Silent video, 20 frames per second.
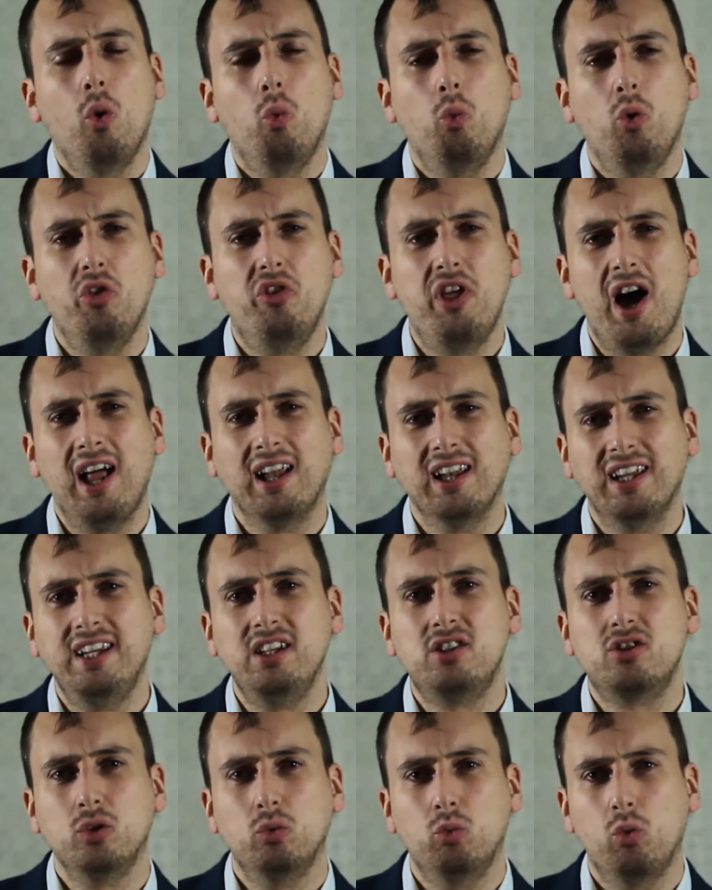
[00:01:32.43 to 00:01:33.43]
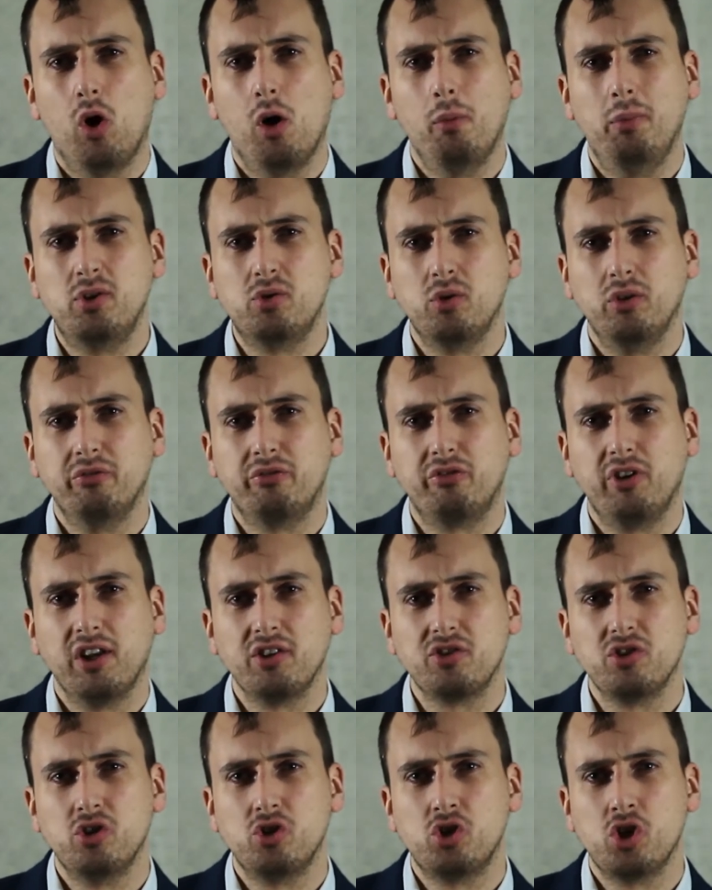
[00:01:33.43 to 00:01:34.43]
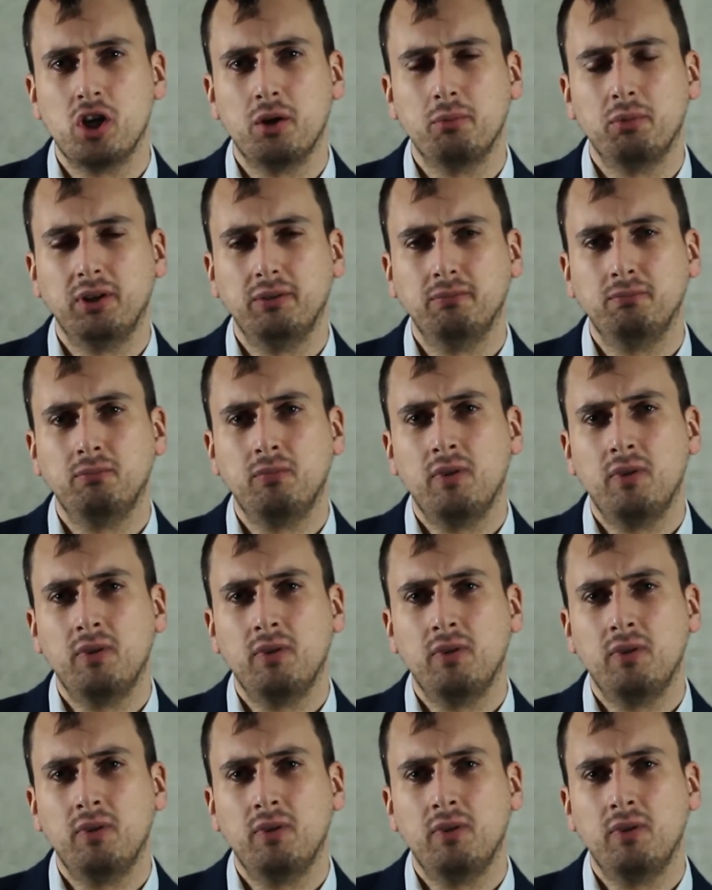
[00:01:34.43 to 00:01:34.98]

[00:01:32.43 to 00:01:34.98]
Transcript: would that lead to war between France and Germany?